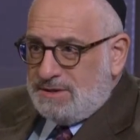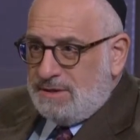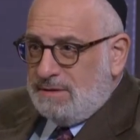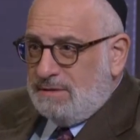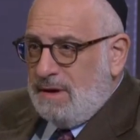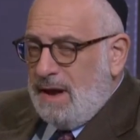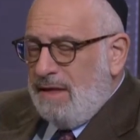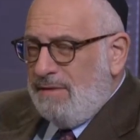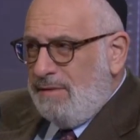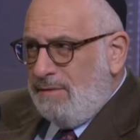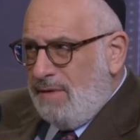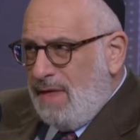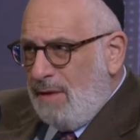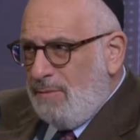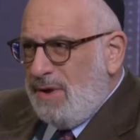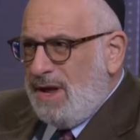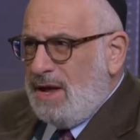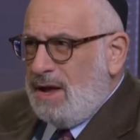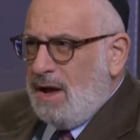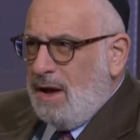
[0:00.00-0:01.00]
and then
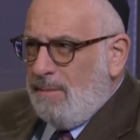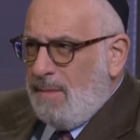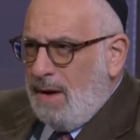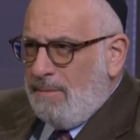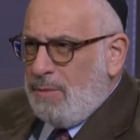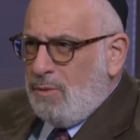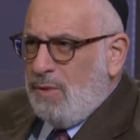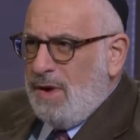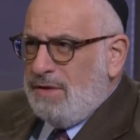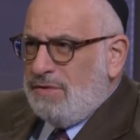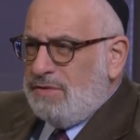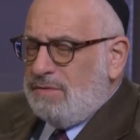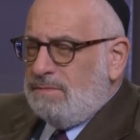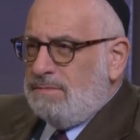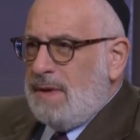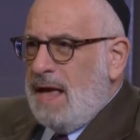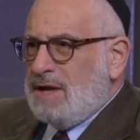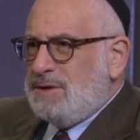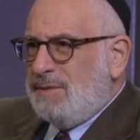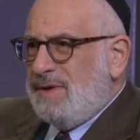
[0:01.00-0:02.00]
we come up with
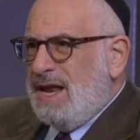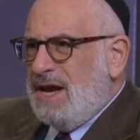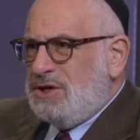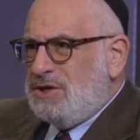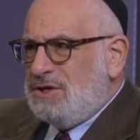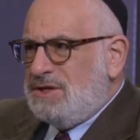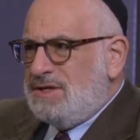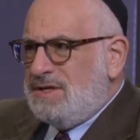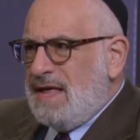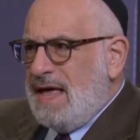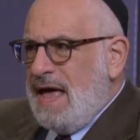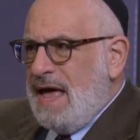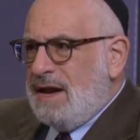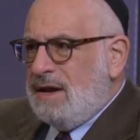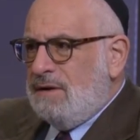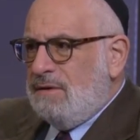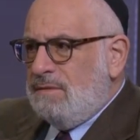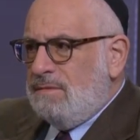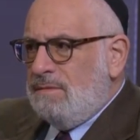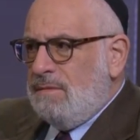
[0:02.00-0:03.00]
explanations that
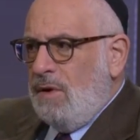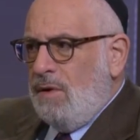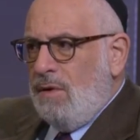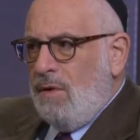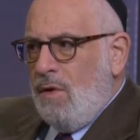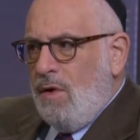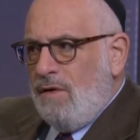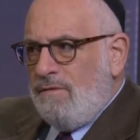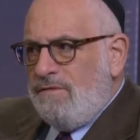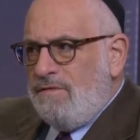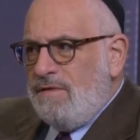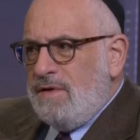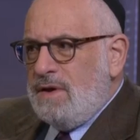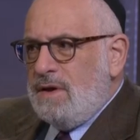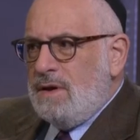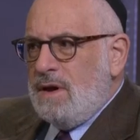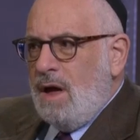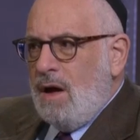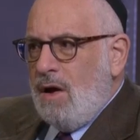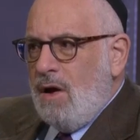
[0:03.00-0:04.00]

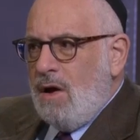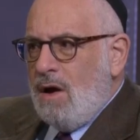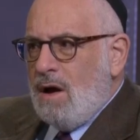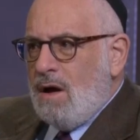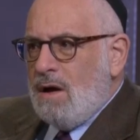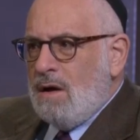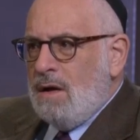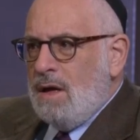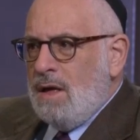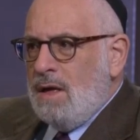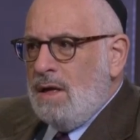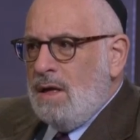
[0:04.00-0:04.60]
often are